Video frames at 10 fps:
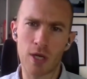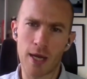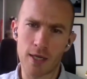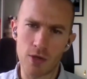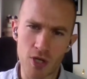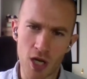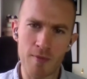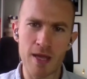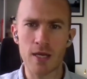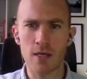Like, you
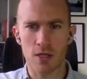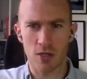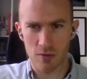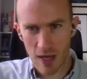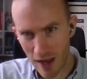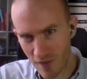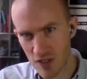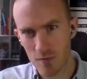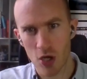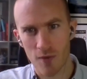come in, you have
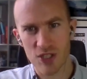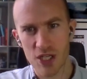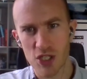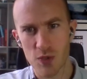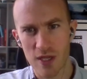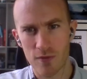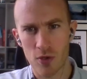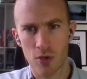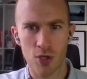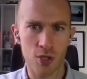some conversations with
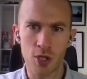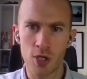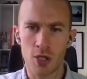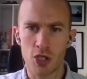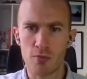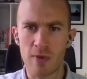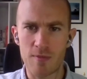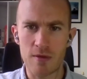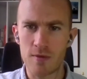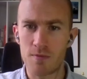everyone, you
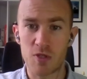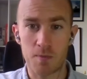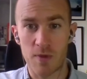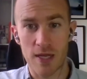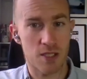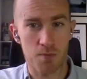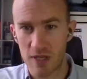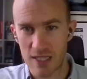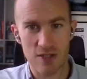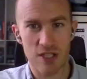maybe then,
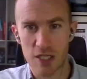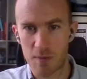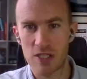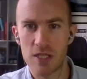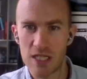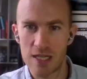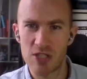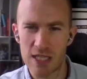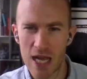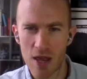it sounds like, speaks the team
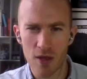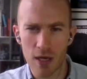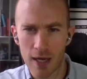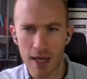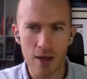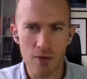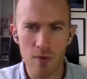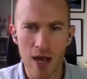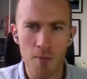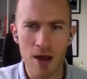together. Like,
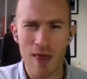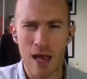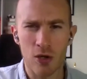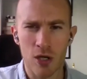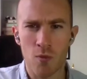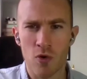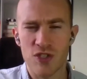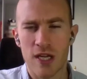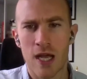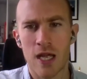how might that look, and what's
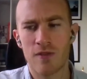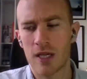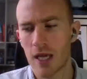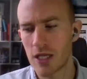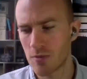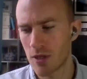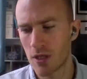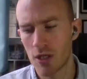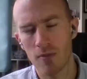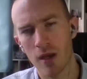the kind of engagement
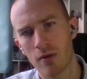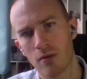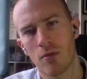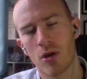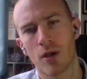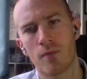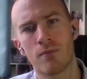that you might work on?